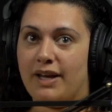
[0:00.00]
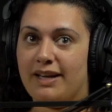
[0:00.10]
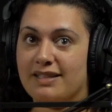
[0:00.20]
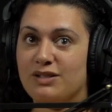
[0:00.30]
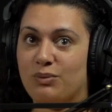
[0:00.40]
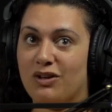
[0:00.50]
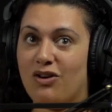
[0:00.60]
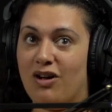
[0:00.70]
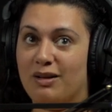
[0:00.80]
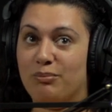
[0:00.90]
I guess you want to
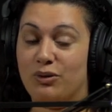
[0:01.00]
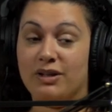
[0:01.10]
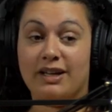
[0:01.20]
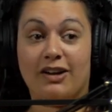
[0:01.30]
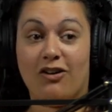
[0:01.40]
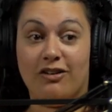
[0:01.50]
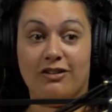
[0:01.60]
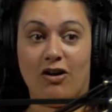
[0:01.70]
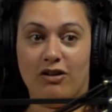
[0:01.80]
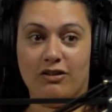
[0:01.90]
call it bullying all
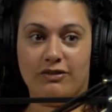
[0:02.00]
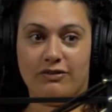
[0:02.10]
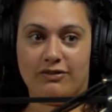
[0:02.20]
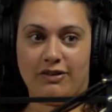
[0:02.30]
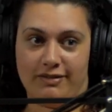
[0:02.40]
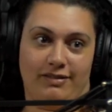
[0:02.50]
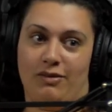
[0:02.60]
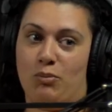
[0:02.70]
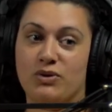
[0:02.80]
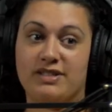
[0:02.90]
all of
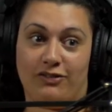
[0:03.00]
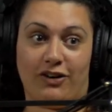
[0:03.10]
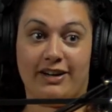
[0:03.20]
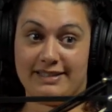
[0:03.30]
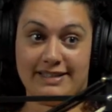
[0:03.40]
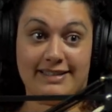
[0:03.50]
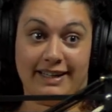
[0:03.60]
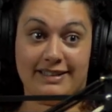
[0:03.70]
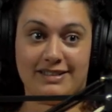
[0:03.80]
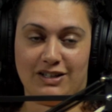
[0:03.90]
most of our
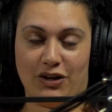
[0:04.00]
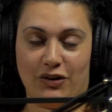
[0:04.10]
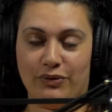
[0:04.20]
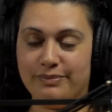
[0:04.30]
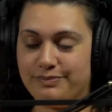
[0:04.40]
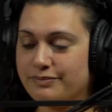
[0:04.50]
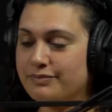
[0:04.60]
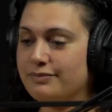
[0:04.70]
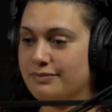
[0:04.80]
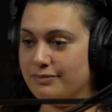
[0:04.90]
existence. You Not know? surrounded by
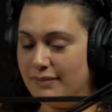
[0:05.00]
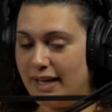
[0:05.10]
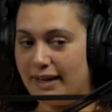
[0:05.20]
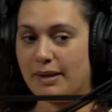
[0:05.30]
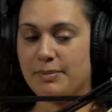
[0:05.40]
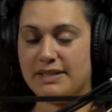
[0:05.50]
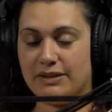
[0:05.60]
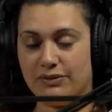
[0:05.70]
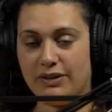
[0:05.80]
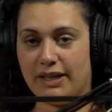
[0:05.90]
allies. And
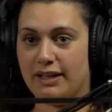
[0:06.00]
absolutely.